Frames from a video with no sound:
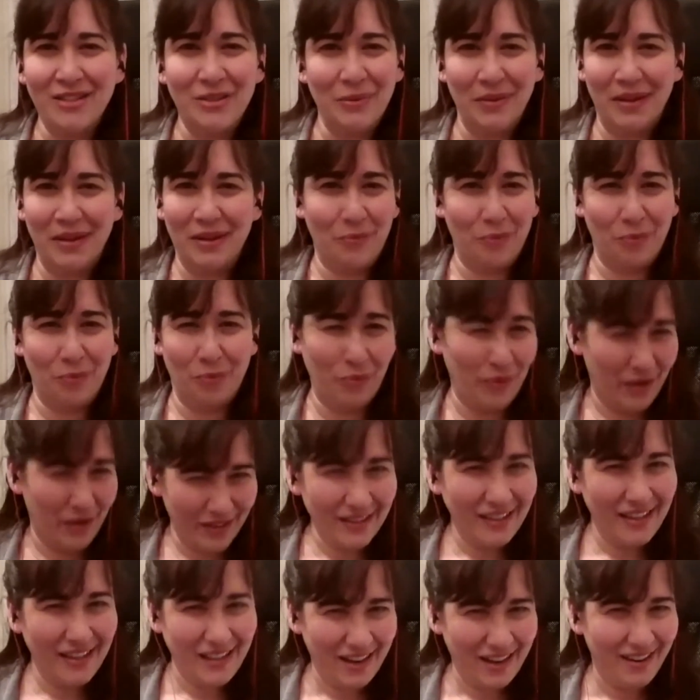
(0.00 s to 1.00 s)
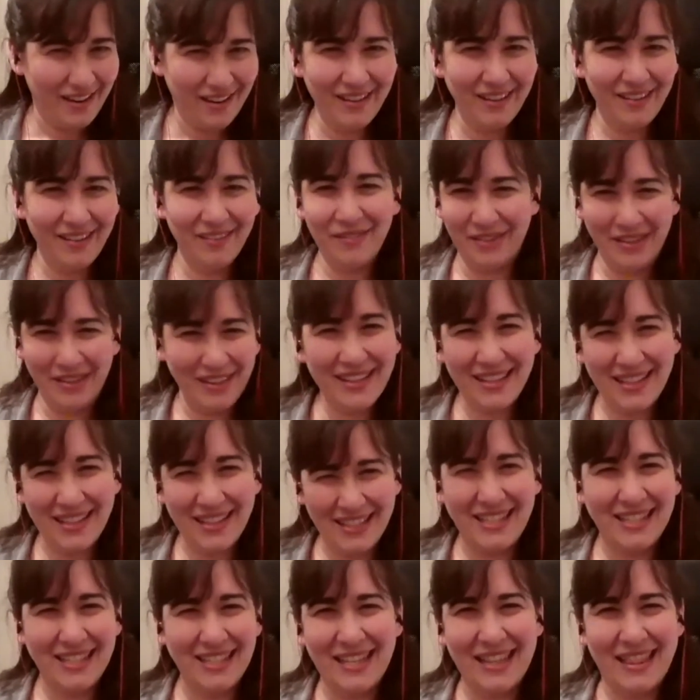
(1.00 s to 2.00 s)
So like, really, really,
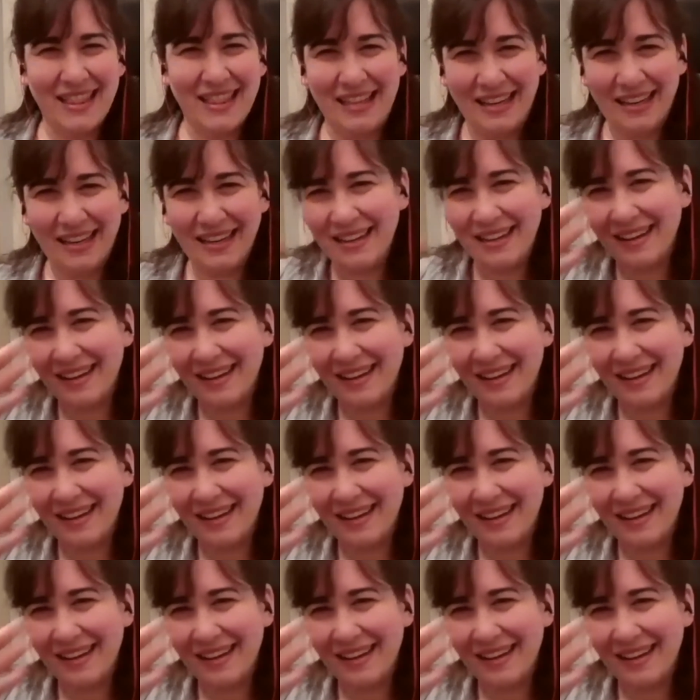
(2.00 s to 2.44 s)
this is a thing.